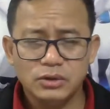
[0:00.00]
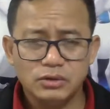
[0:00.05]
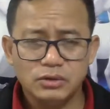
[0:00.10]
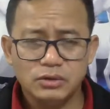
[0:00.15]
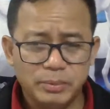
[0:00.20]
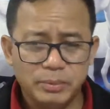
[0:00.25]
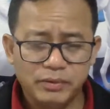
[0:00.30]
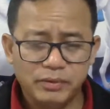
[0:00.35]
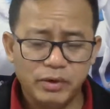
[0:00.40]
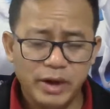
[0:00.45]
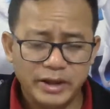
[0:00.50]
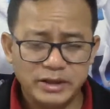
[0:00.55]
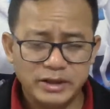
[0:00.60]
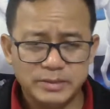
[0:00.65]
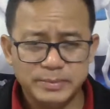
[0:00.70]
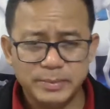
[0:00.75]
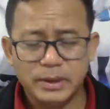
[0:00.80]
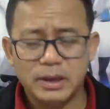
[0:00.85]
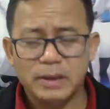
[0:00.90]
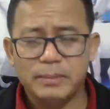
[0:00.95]
So before I
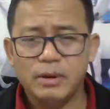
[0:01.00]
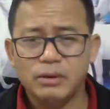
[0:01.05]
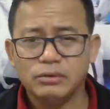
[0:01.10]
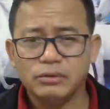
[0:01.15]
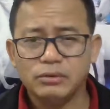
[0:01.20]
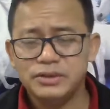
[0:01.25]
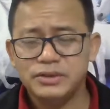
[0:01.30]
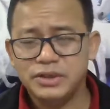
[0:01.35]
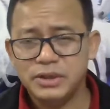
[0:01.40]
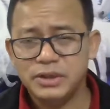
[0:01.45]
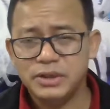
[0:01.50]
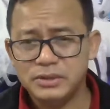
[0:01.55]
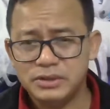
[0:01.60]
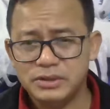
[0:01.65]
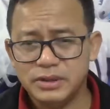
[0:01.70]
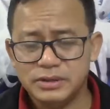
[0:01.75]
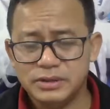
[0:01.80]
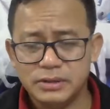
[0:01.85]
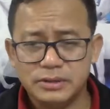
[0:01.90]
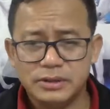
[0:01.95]
speak about the CFC
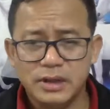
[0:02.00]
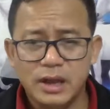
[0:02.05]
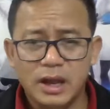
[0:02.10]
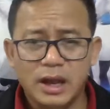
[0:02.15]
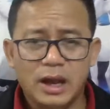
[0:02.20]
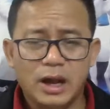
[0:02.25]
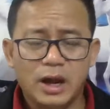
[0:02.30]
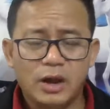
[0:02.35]
sessions,